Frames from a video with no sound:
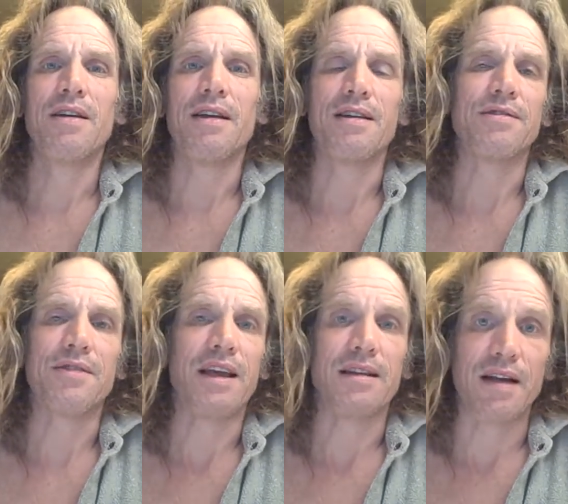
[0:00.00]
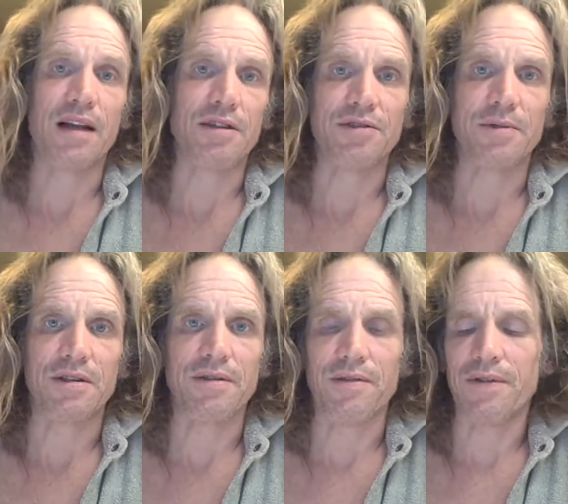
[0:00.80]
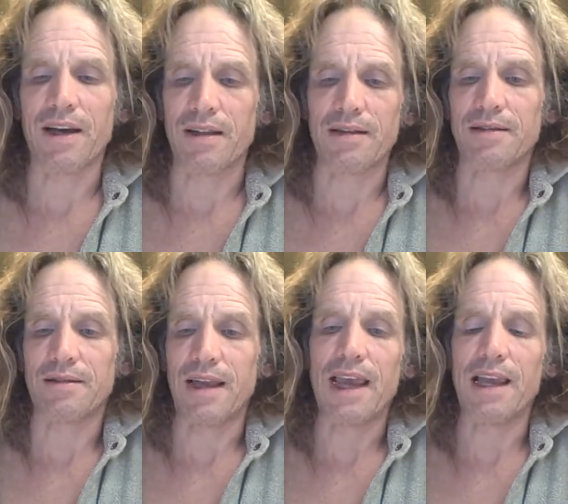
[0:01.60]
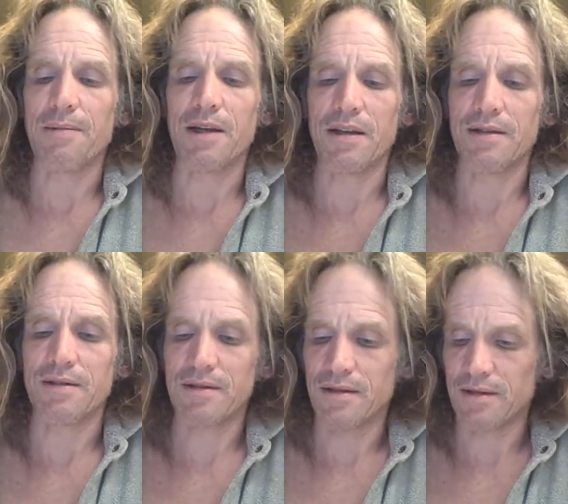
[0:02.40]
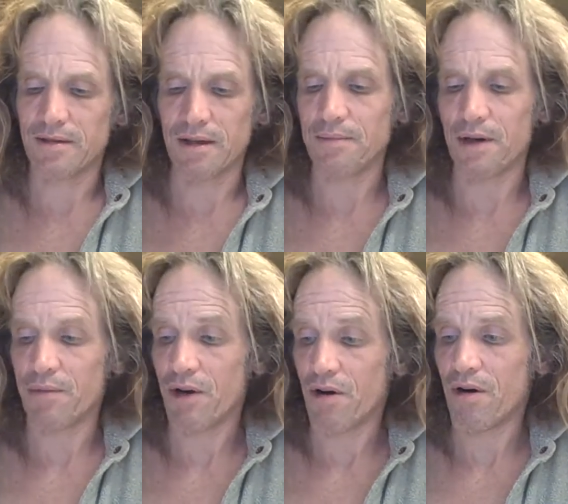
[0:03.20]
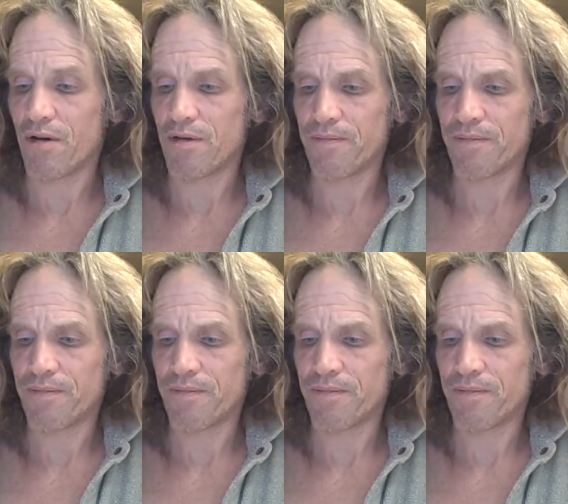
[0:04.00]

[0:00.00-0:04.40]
is acknowledgement of the fact that this game is something we all